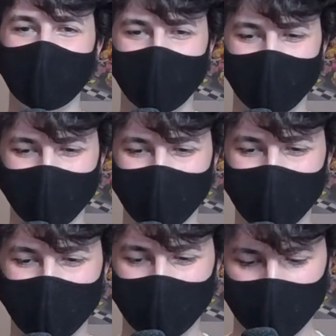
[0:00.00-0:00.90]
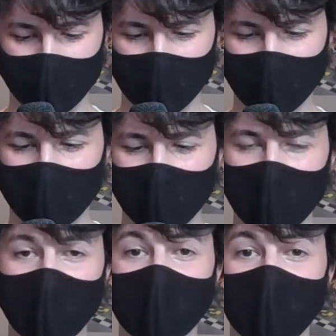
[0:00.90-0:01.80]
a
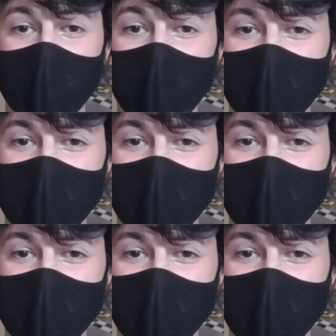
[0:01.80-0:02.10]
bit of a